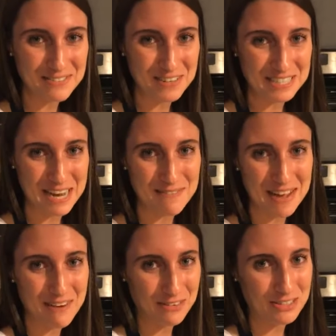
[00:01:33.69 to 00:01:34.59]
the first time
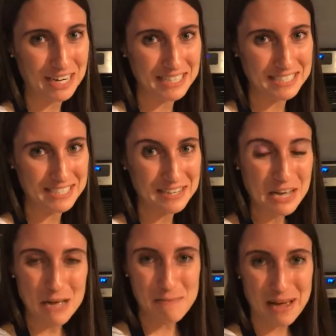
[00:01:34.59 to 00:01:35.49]
I ever tried to
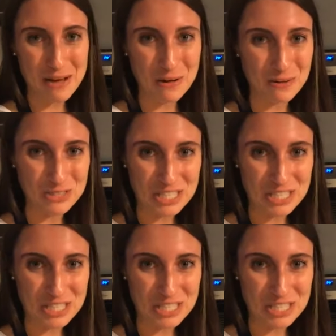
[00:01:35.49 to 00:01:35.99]
bake a whole